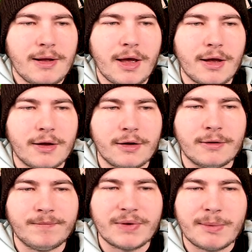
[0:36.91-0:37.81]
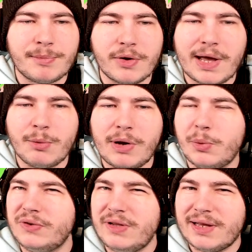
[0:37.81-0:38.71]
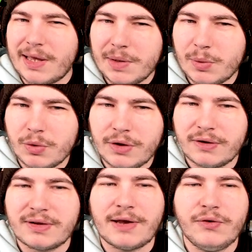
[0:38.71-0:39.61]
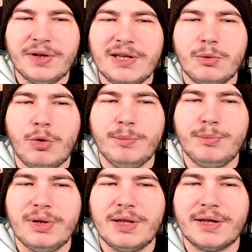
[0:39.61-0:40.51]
but I want to see how it works. I feel like it won't be